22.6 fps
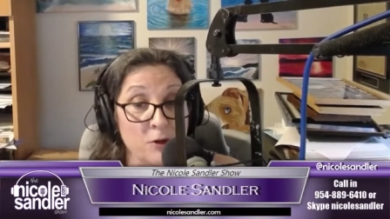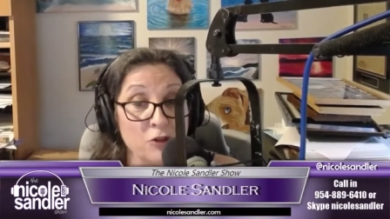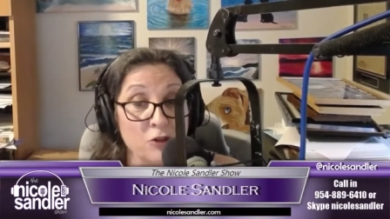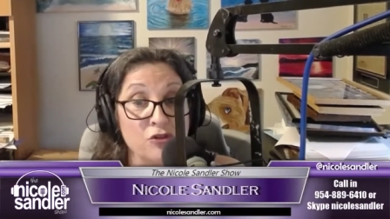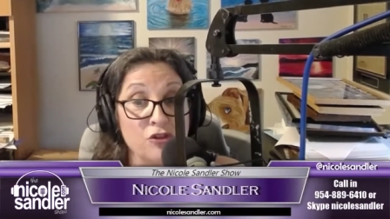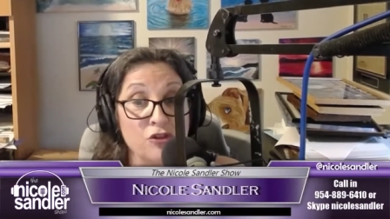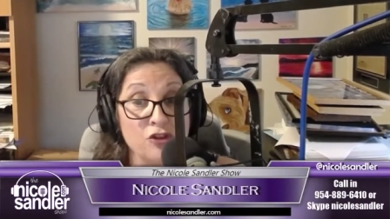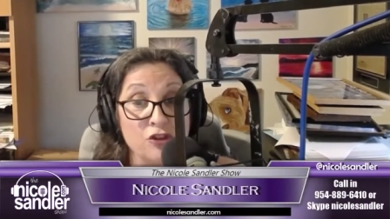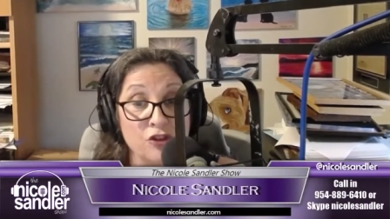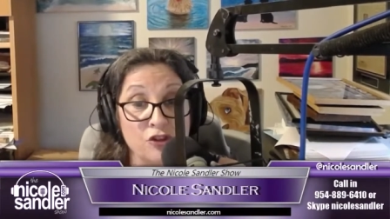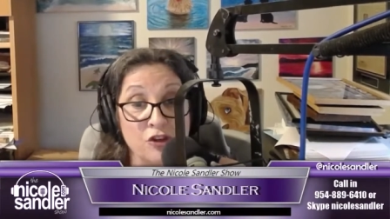
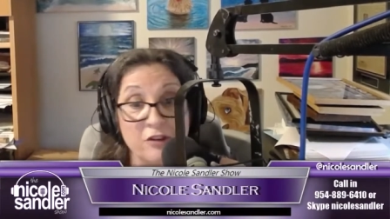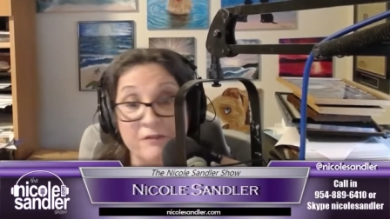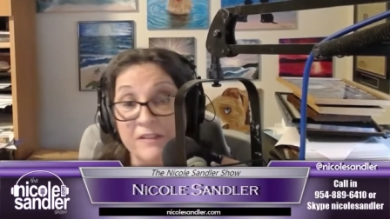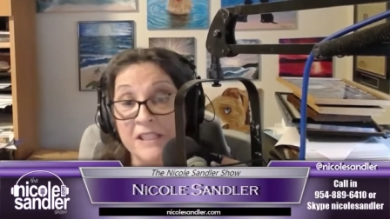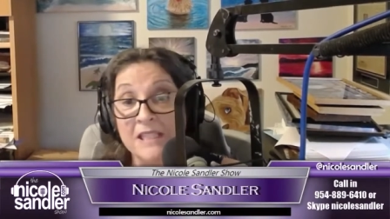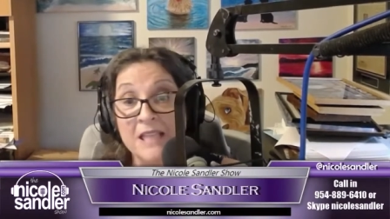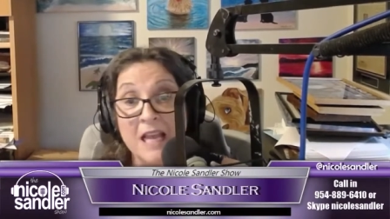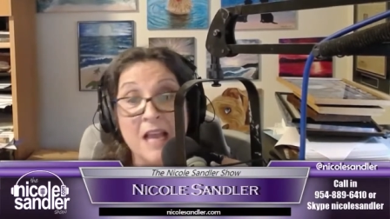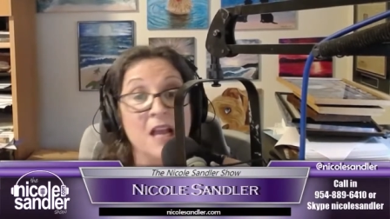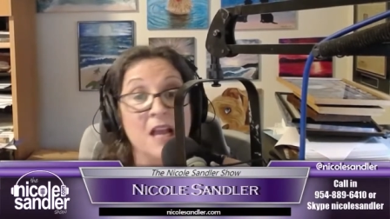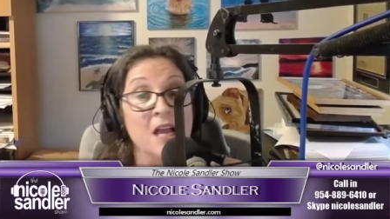Postal
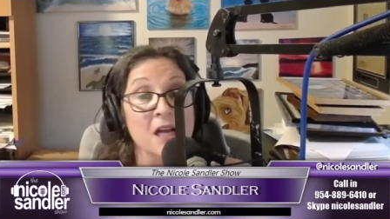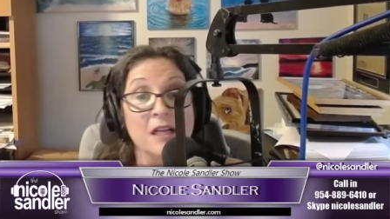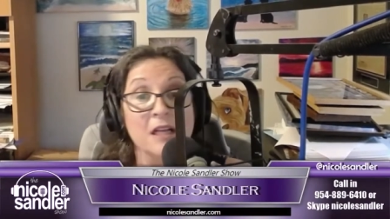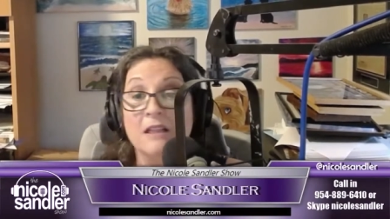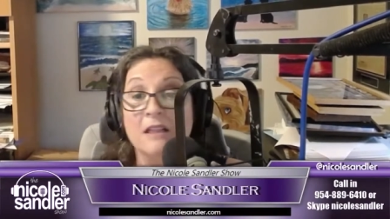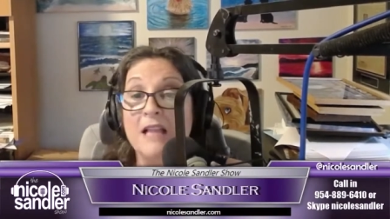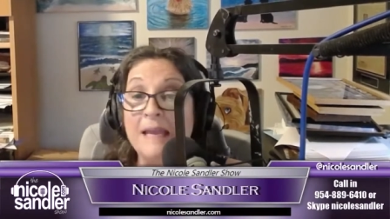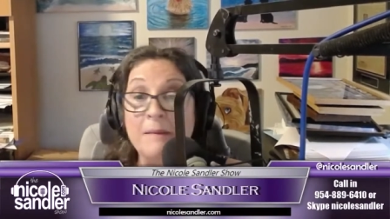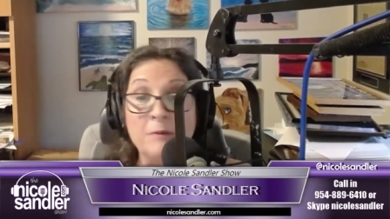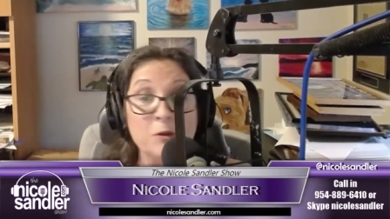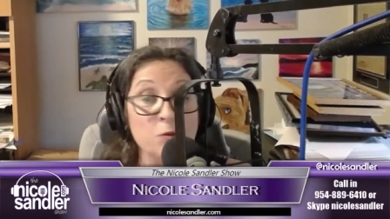Service,
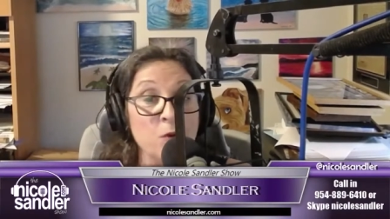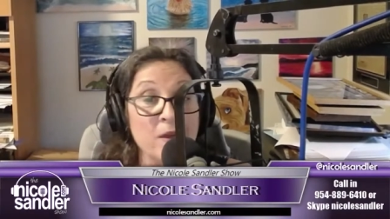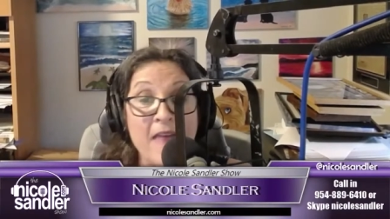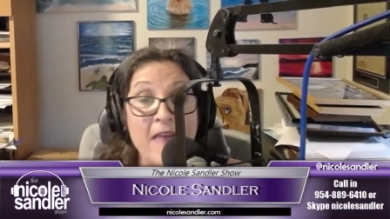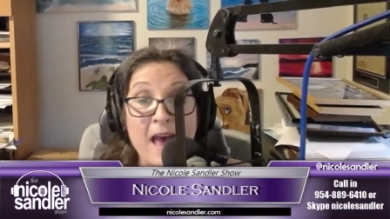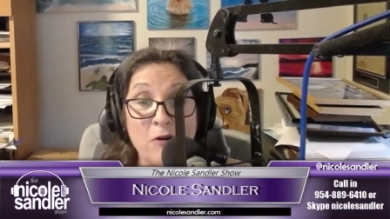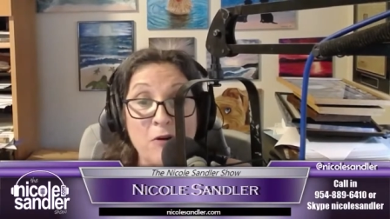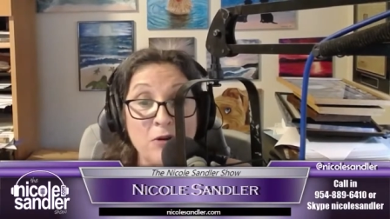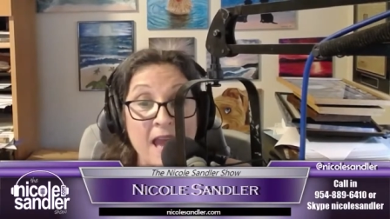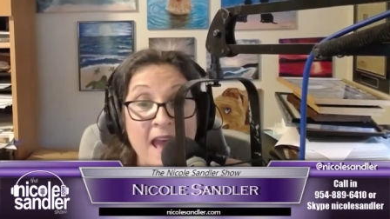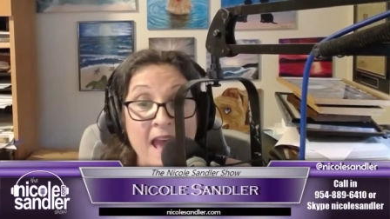claimed
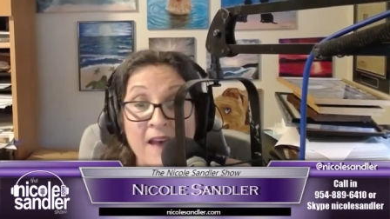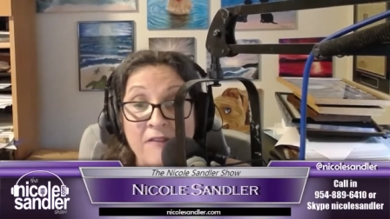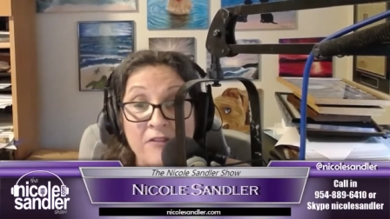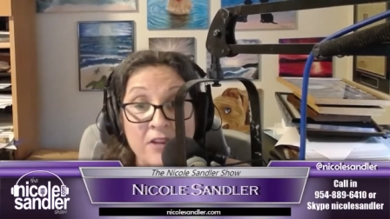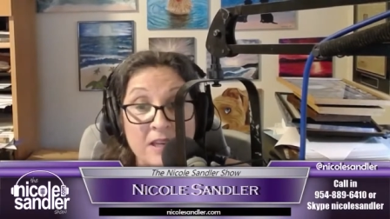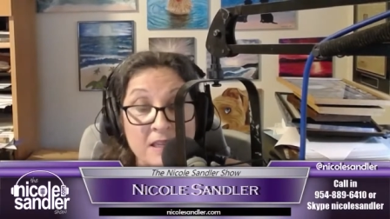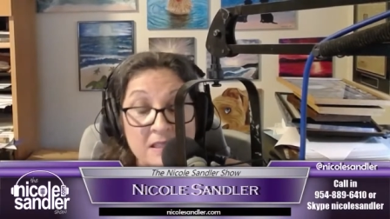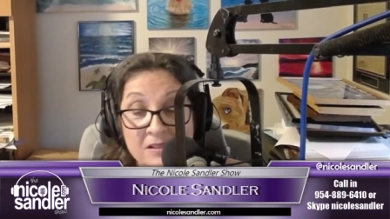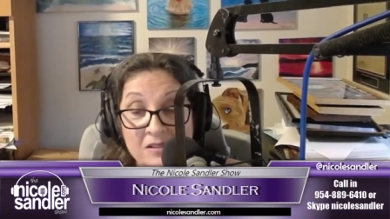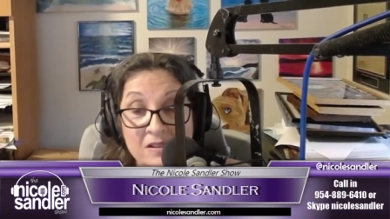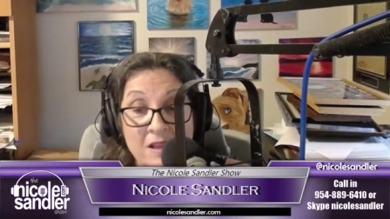without
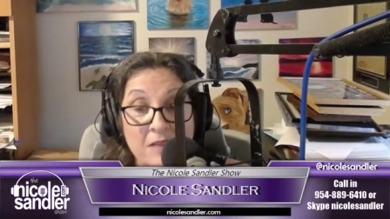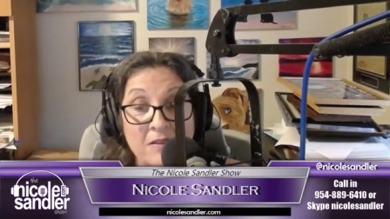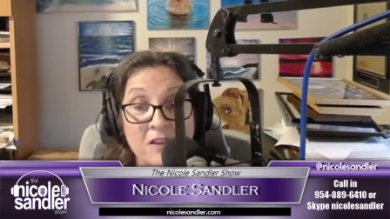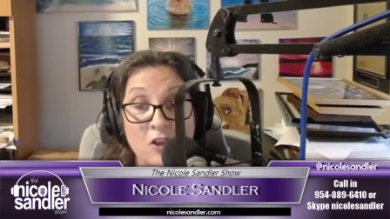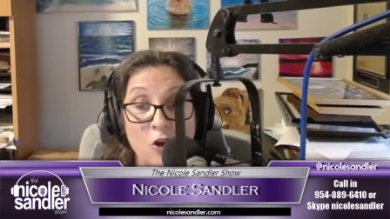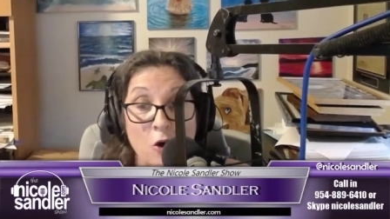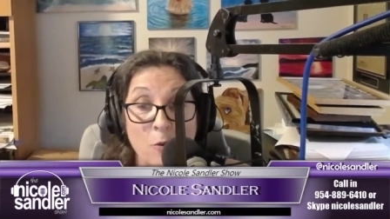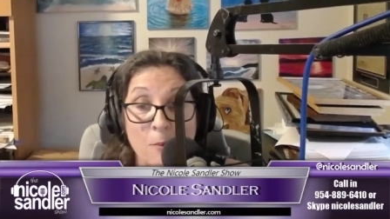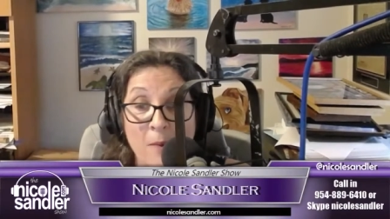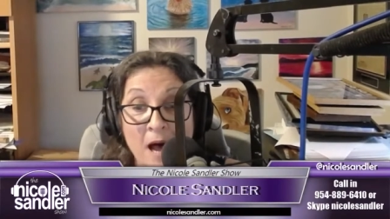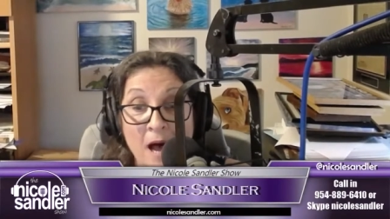evidence that
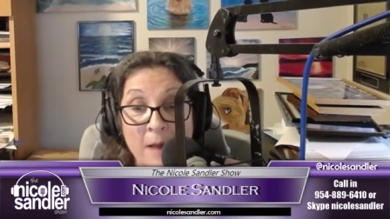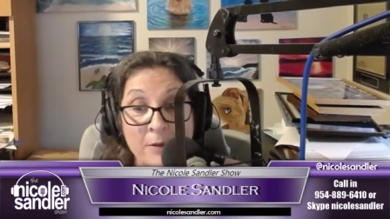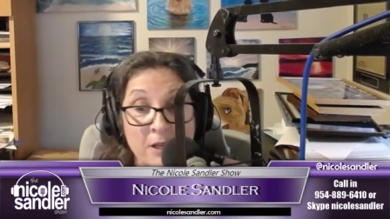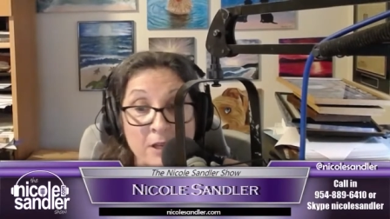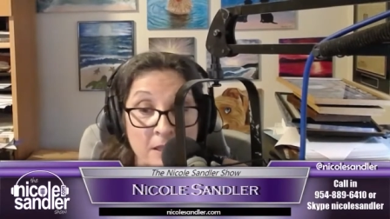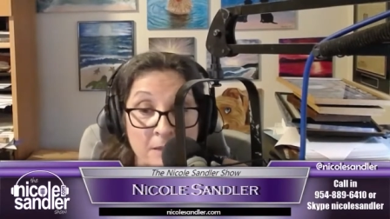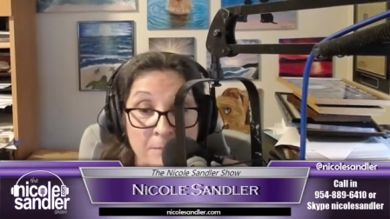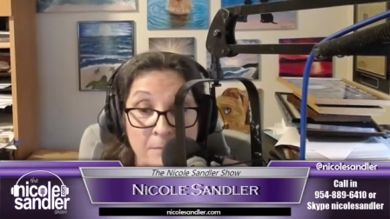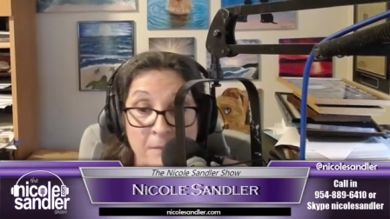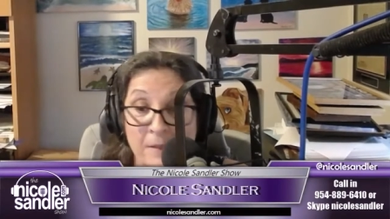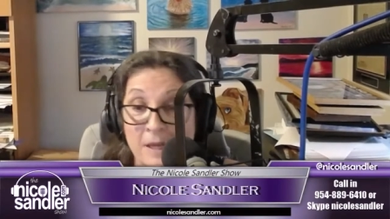the
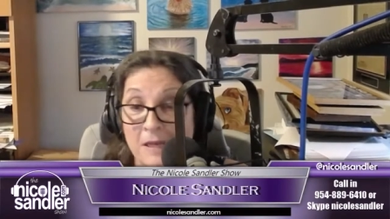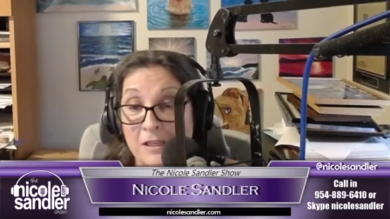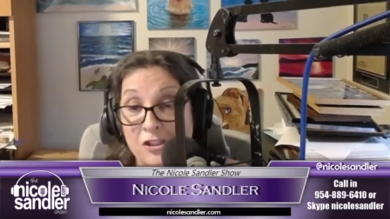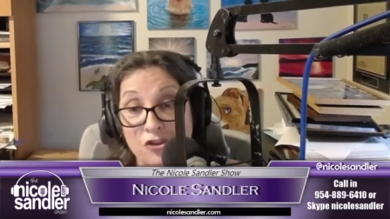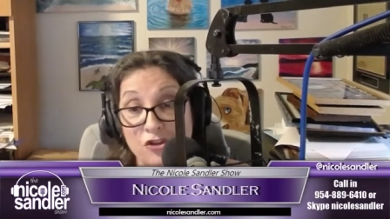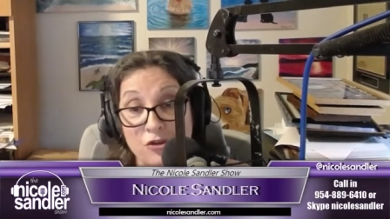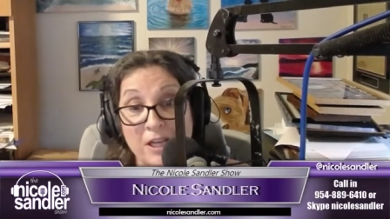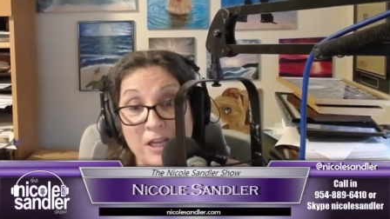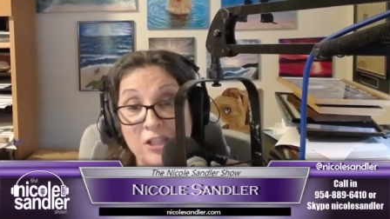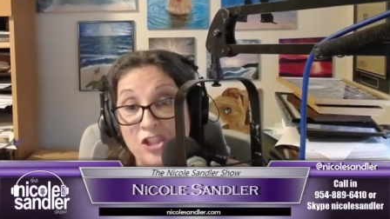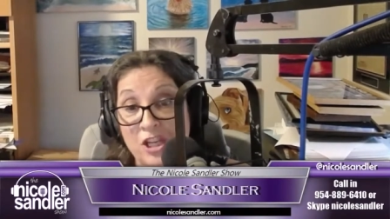Obama
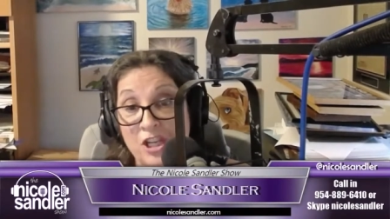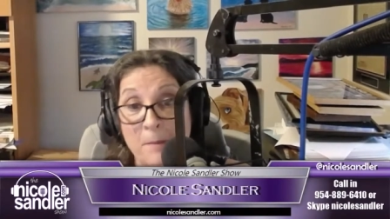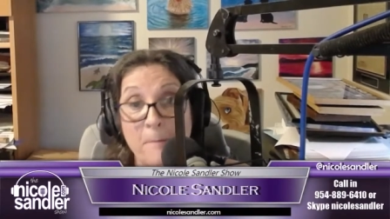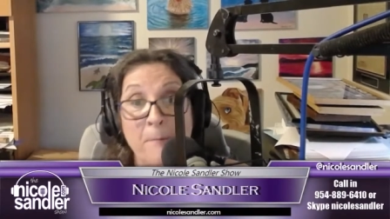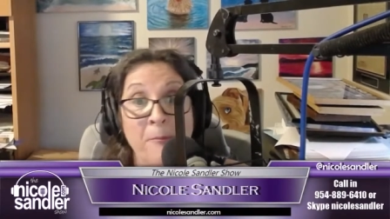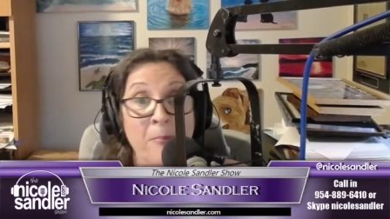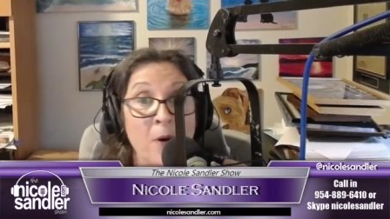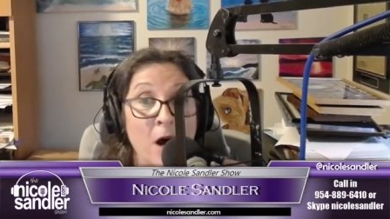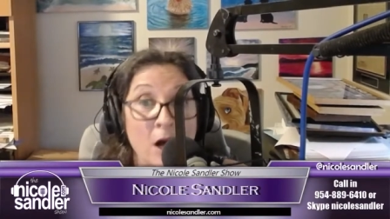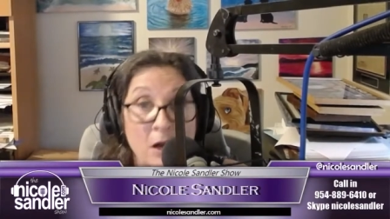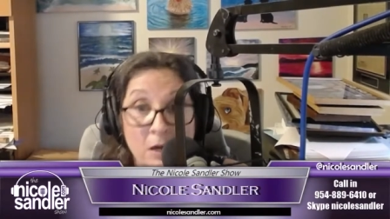
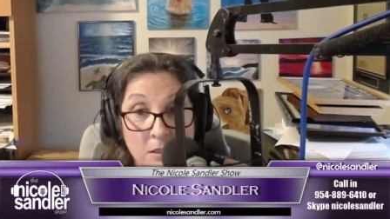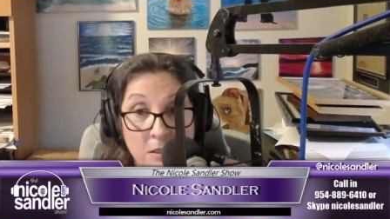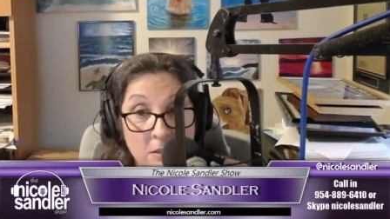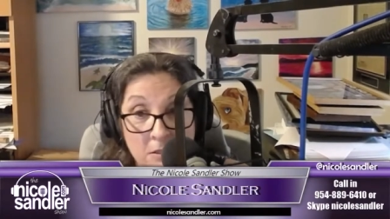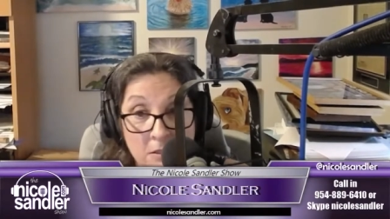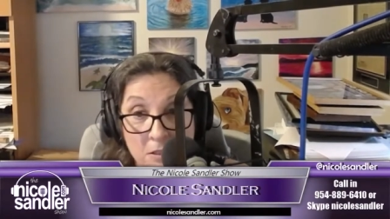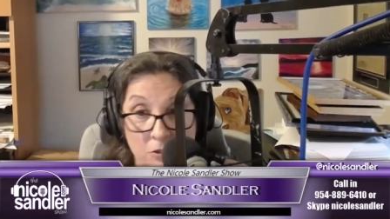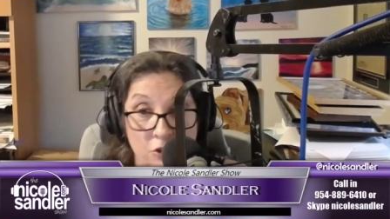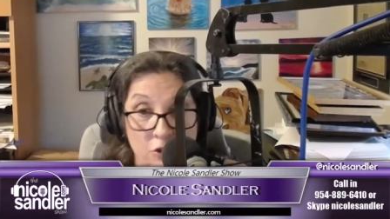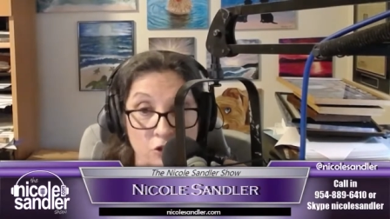administration bugged